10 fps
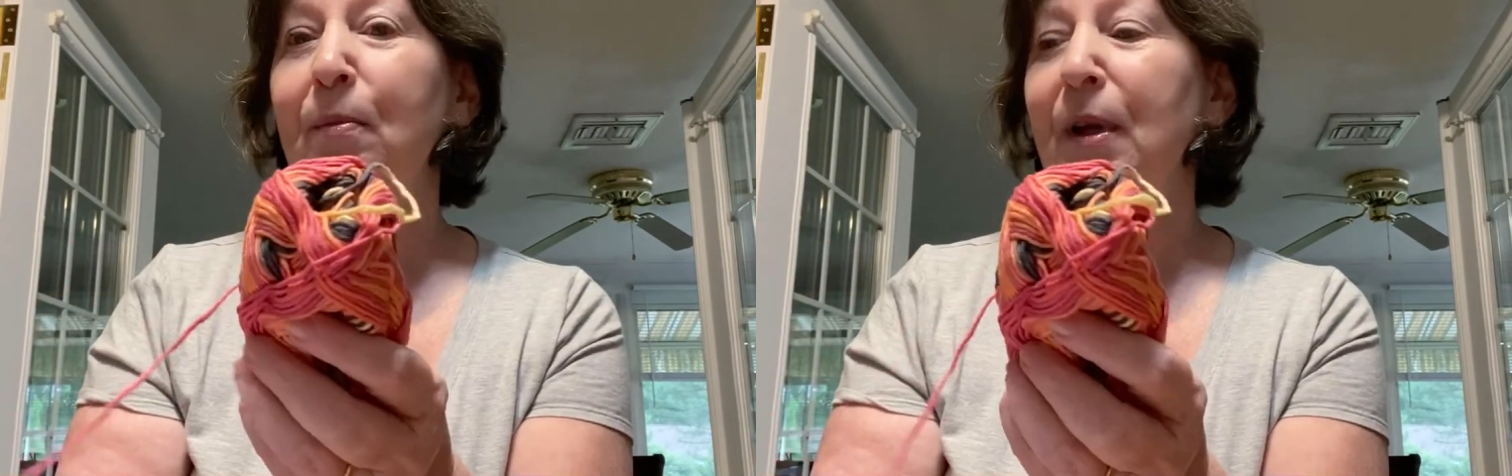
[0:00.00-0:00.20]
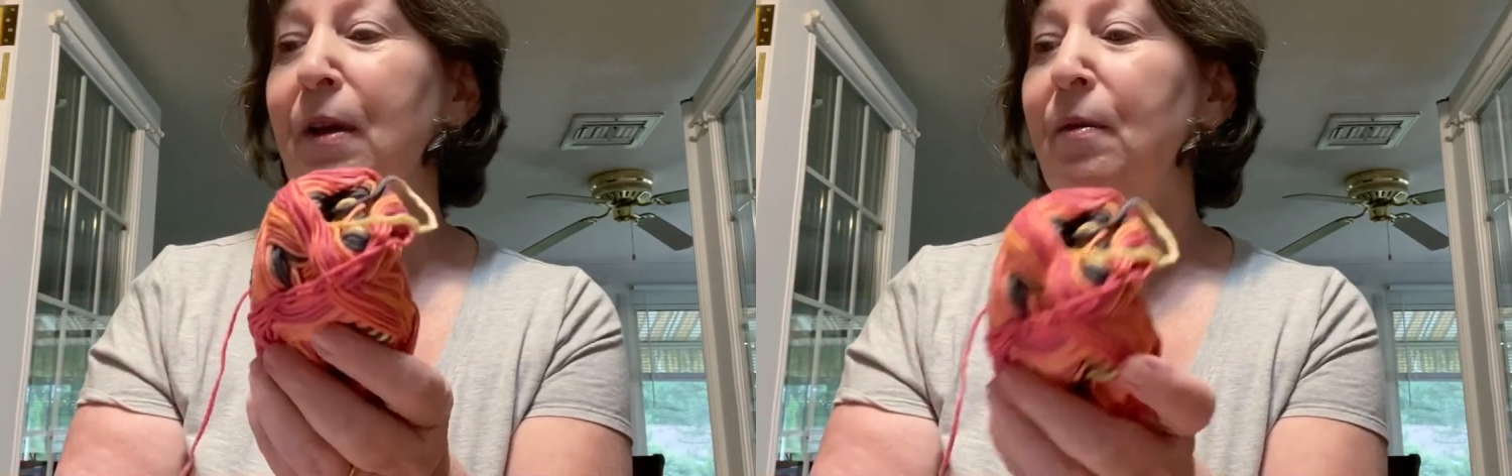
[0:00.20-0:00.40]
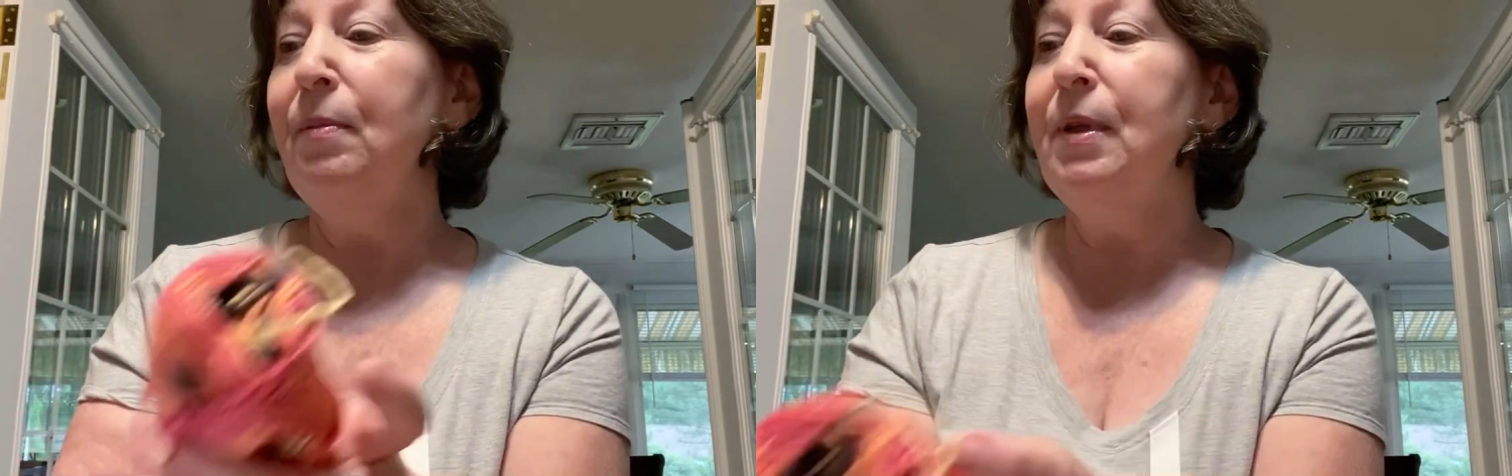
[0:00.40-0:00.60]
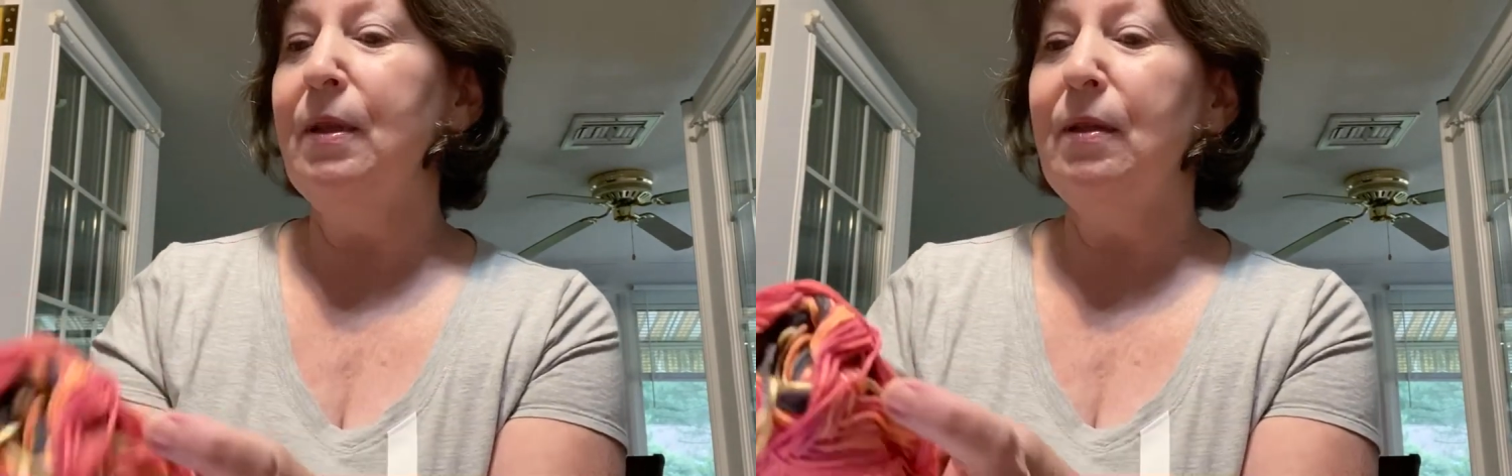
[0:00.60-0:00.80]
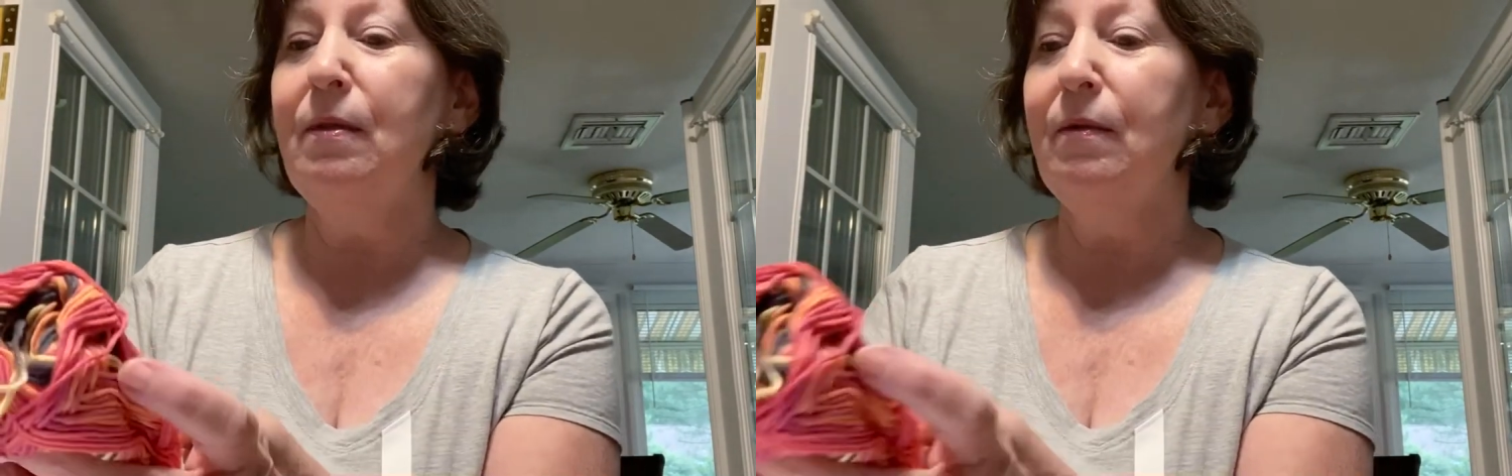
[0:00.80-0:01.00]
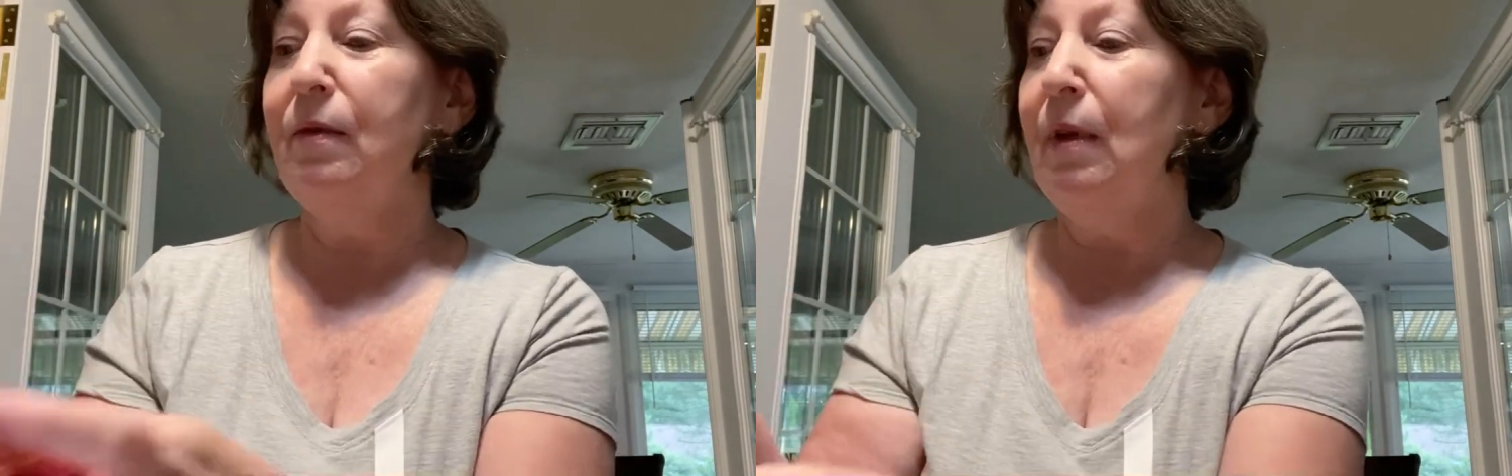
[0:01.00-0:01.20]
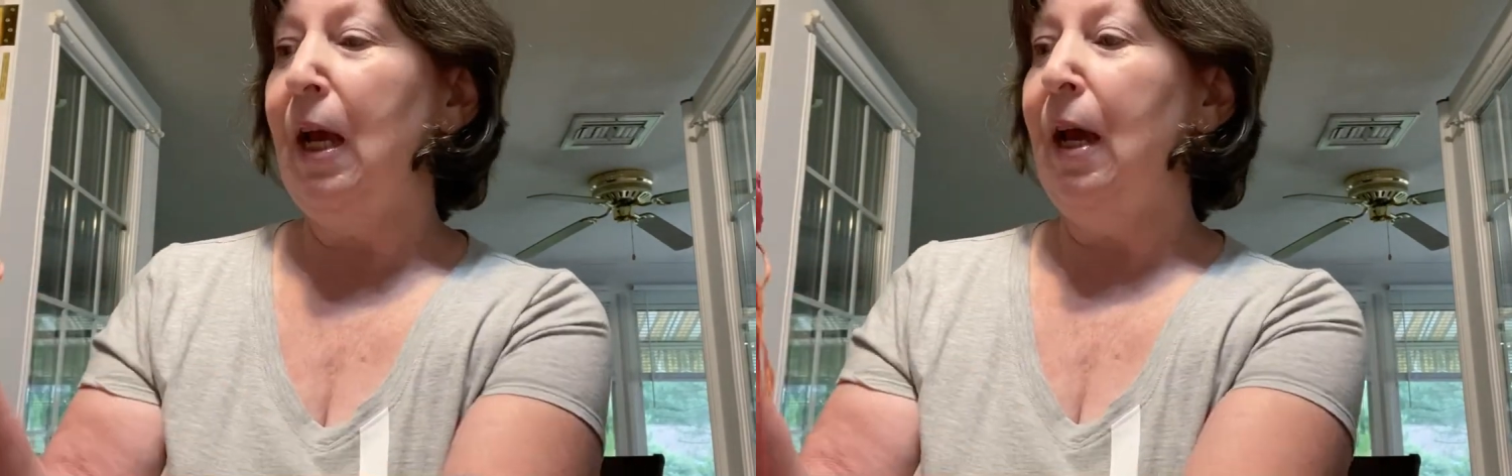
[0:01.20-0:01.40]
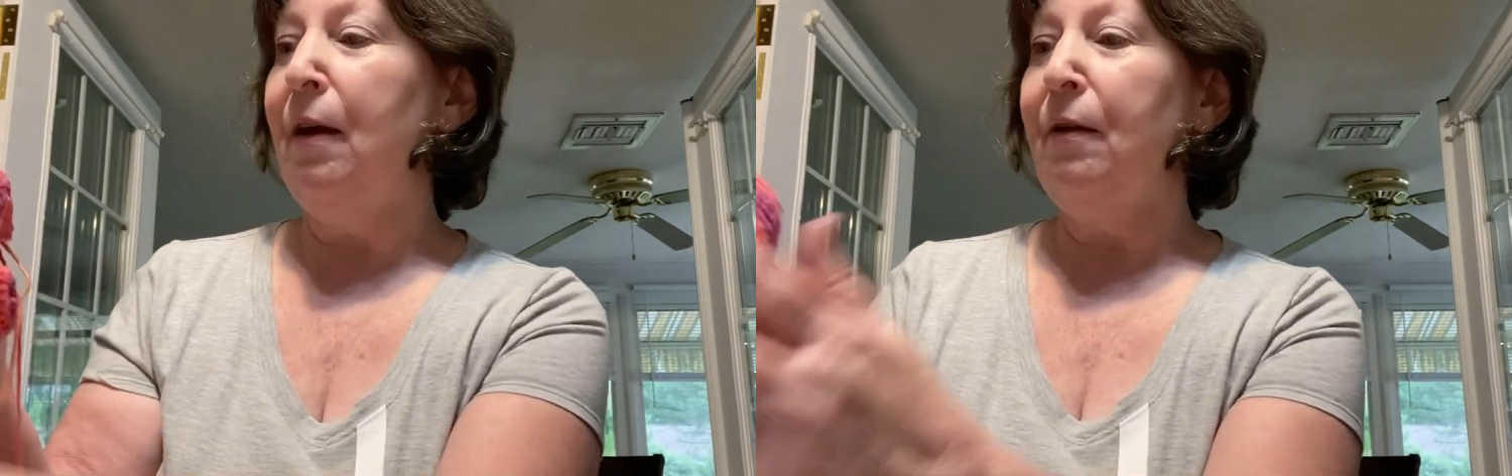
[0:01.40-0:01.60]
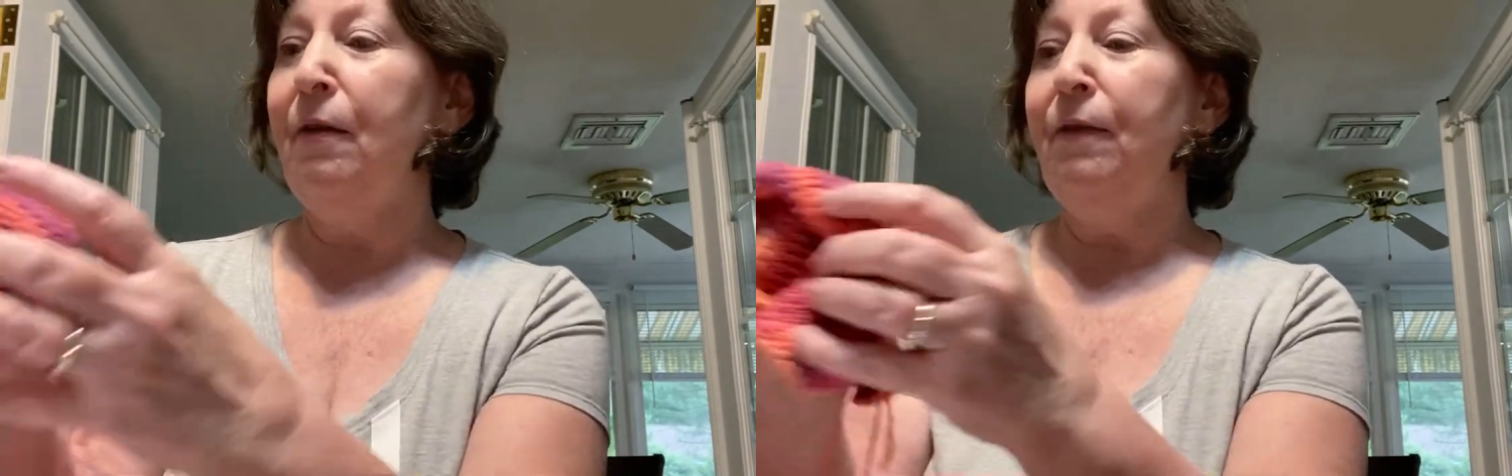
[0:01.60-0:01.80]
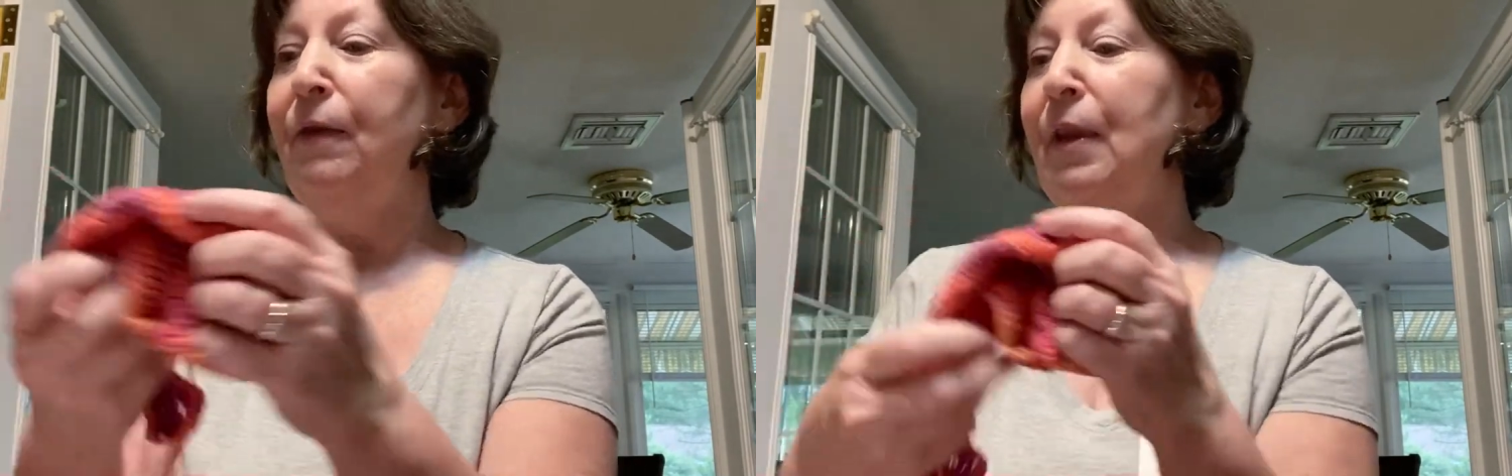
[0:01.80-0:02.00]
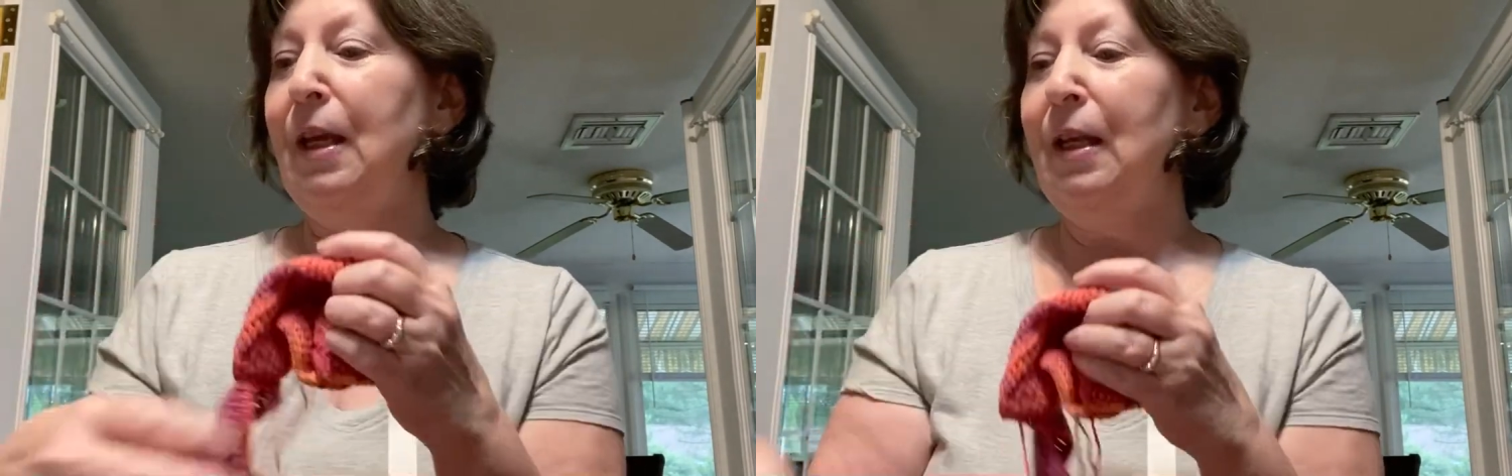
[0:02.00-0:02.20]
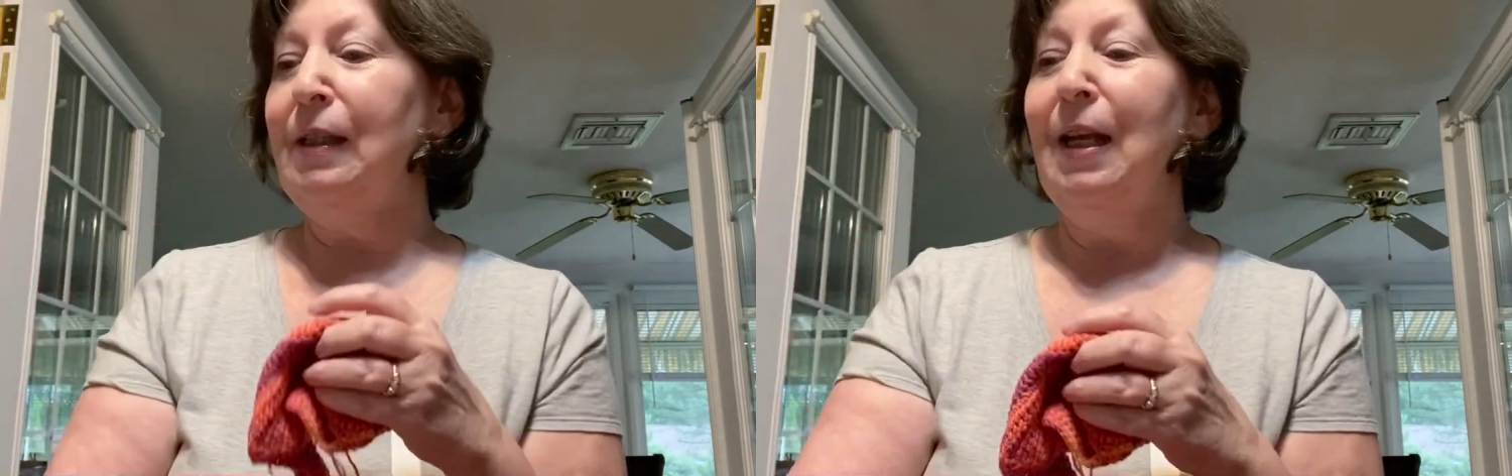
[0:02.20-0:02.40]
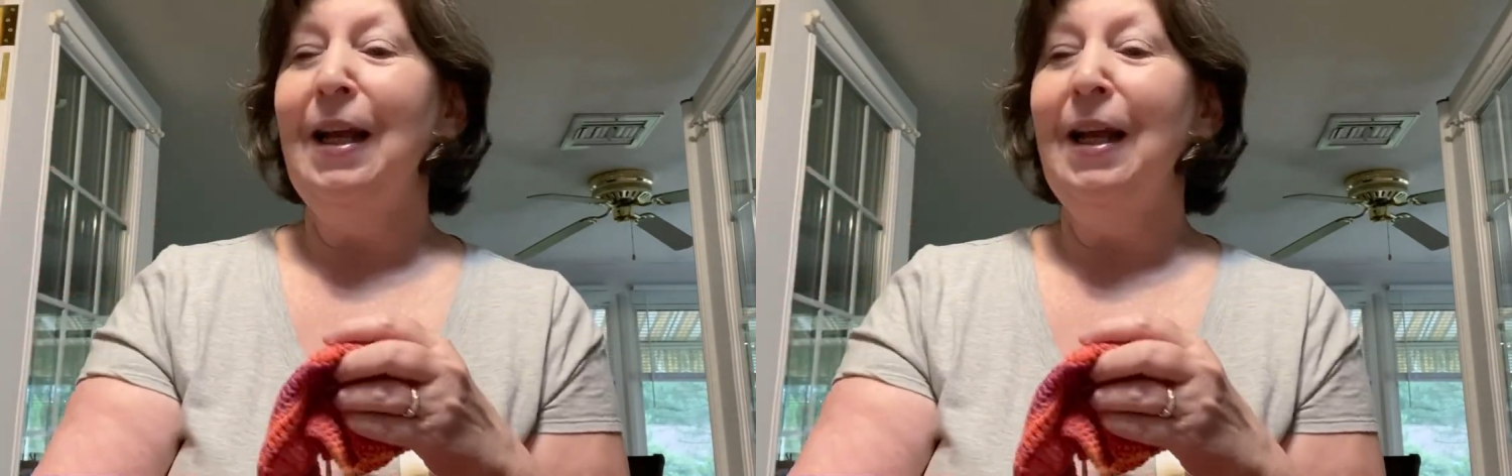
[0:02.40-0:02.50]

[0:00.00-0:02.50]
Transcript: bibs out of this.